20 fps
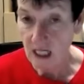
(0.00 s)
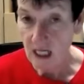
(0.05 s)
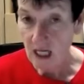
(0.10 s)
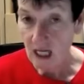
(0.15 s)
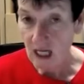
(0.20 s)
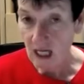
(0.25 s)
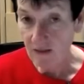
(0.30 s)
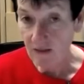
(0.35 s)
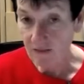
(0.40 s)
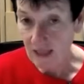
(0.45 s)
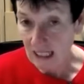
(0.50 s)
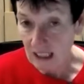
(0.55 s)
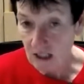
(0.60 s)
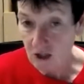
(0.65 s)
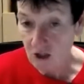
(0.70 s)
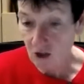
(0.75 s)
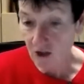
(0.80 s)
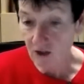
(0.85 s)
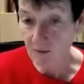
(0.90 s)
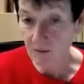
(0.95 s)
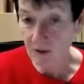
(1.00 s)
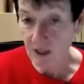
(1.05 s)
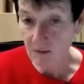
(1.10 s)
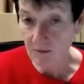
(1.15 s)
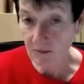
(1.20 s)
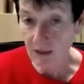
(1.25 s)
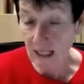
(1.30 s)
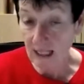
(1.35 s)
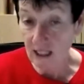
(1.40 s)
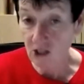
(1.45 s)
And that's got to be
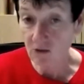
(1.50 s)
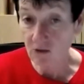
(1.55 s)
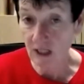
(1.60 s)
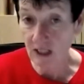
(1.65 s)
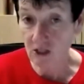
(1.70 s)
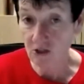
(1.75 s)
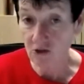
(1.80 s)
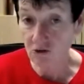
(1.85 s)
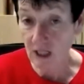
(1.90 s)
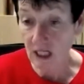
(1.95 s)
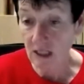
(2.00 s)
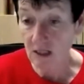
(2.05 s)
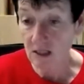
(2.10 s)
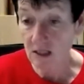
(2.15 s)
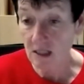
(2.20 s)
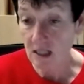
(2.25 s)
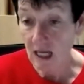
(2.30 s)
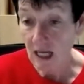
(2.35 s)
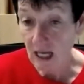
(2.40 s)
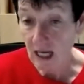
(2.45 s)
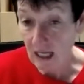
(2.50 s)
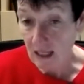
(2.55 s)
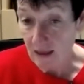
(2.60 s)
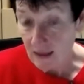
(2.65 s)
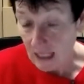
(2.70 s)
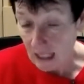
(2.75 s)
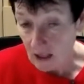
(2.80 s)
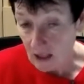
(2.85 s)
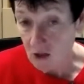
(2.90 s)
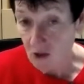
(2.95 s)
playing to our strengths. And
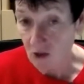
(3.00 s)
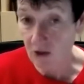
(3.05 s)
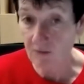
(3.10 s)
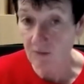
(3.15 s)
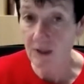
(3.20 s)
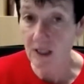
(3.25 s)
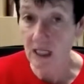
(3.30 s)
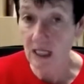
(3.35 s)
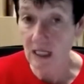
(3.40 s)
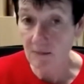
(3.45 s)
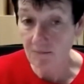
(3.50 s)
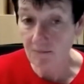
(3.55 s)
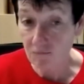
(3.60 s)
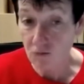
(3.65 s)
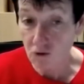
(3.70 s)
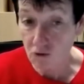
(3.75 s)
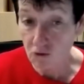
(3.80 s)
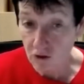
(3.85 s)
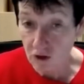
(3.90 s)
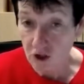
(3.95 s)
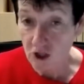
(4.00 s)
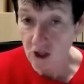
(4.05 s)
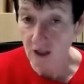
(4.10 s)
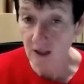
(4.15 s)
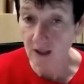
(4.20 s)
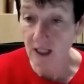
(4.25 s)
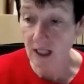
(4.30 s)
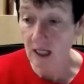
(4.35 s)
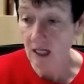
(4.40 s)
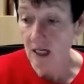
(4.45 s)
that's got to be,
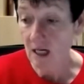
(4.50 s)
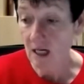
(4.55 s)
crucially,